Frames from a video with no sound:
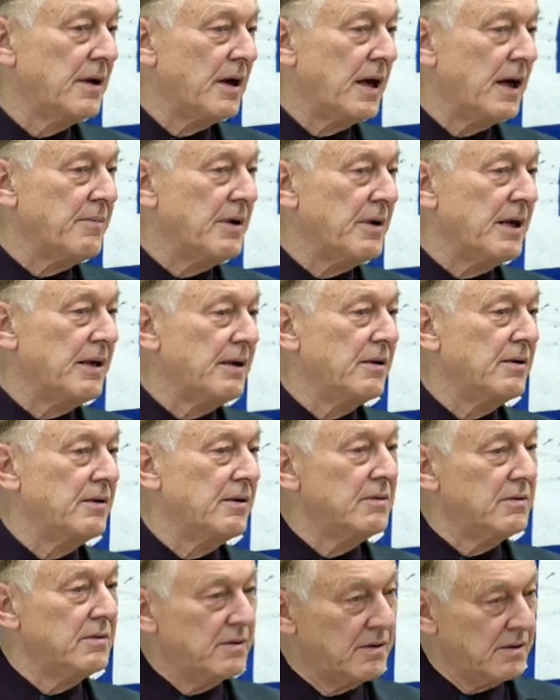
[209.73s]
I mean,
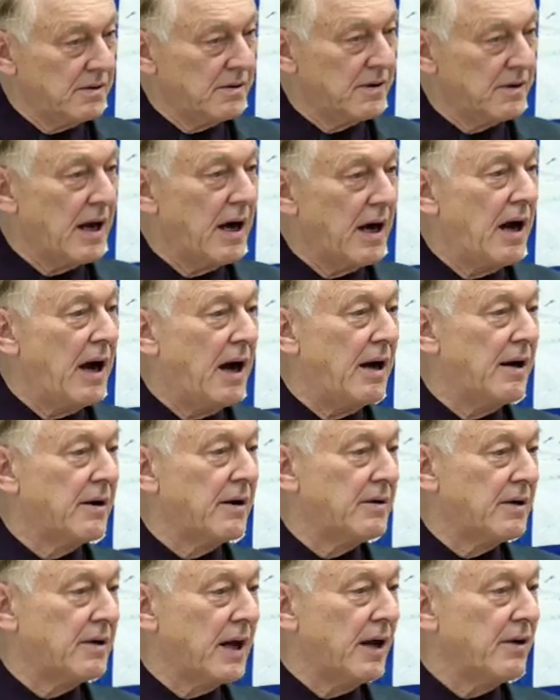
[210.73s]
there are
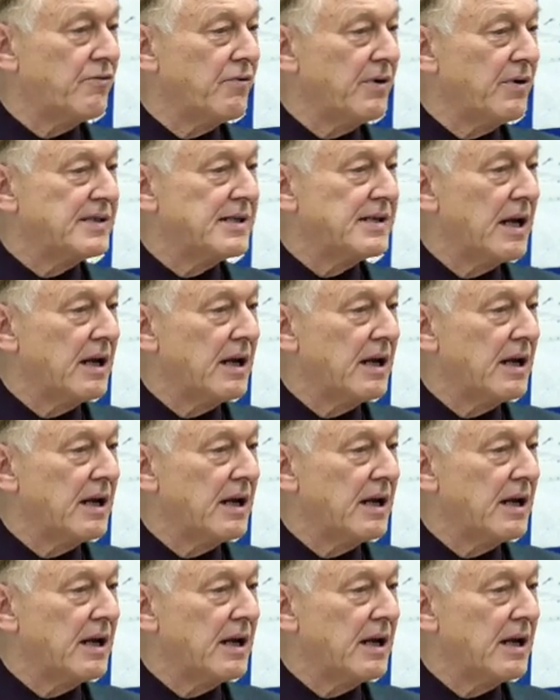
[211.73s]
countries